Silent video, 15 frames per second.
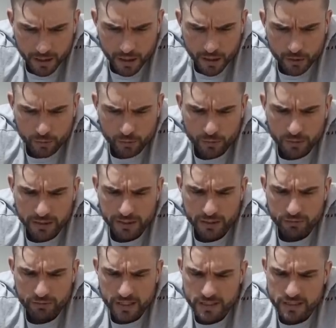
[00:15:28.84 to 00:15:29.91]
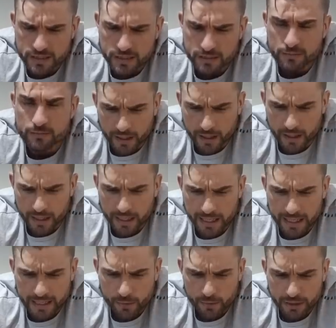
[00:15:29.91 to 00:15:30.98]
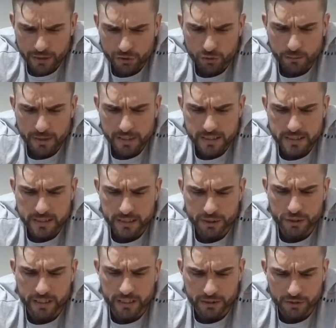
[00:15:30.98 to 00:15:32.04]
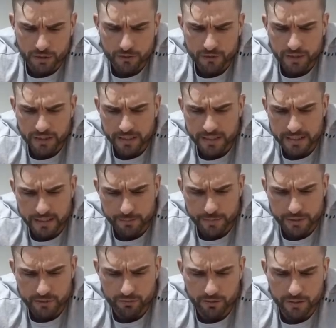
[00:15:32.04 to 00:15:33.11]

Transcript: Olearez. How has your mindset changed over the years at Mr.